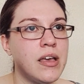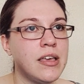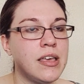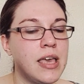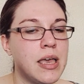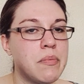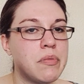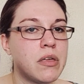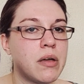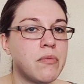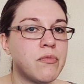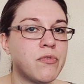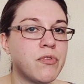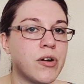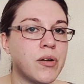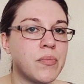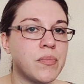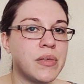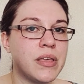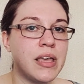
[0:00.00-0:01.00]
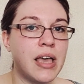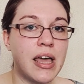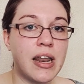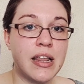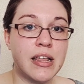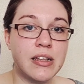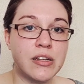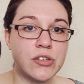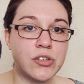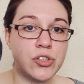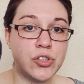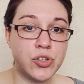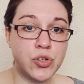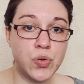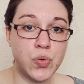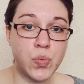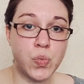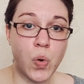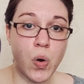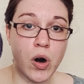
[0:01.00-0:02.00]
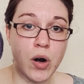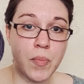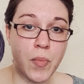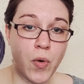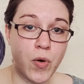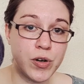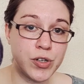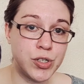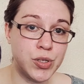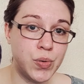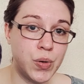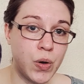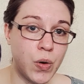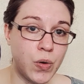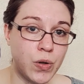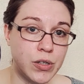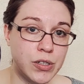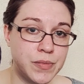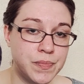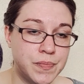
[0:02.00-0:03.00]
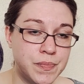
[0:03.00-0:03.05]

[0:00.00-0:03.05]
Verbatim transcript: keep them from getting too warm or too cold.